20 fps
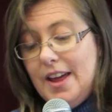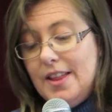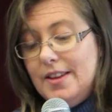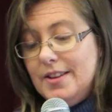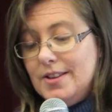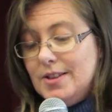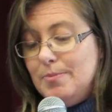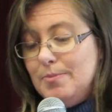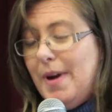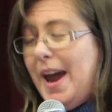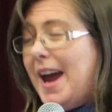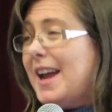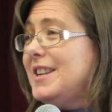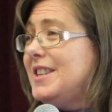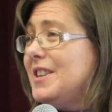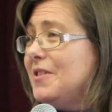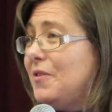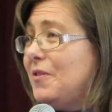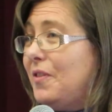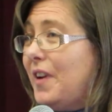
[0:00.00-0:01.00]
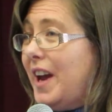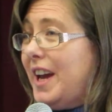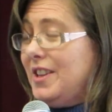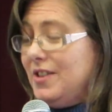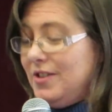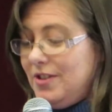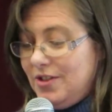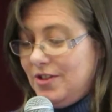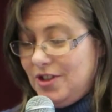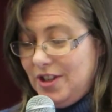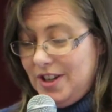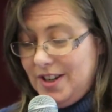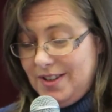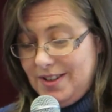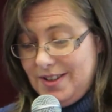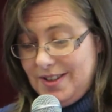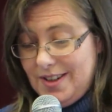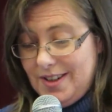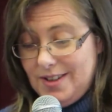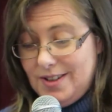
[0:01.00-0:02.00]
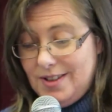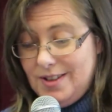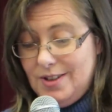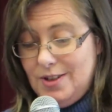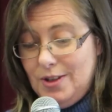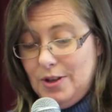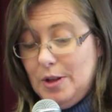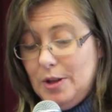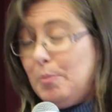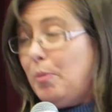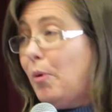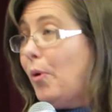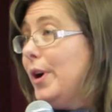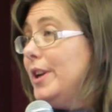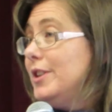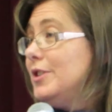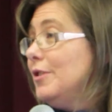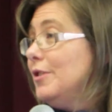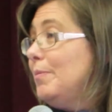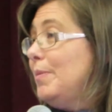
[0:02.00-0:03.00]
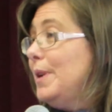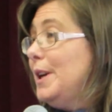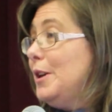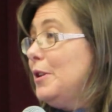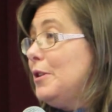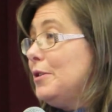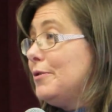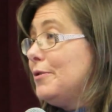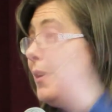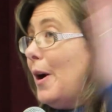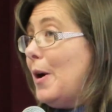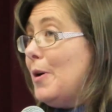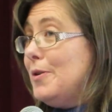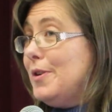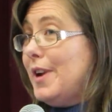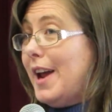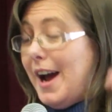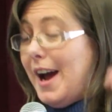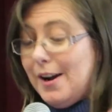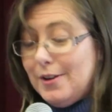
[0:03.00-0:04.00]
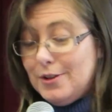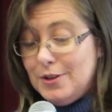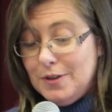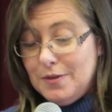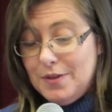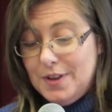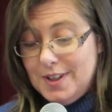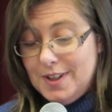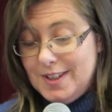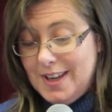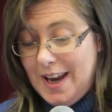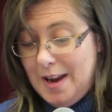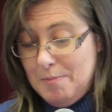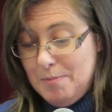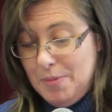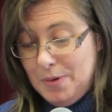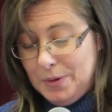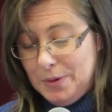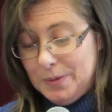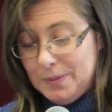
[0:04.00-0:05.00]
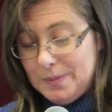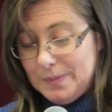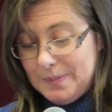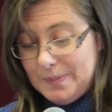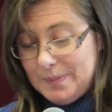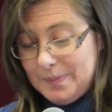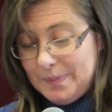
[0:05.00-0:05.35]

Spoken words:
this man defends Jesus to the point of being thrown out of the temple.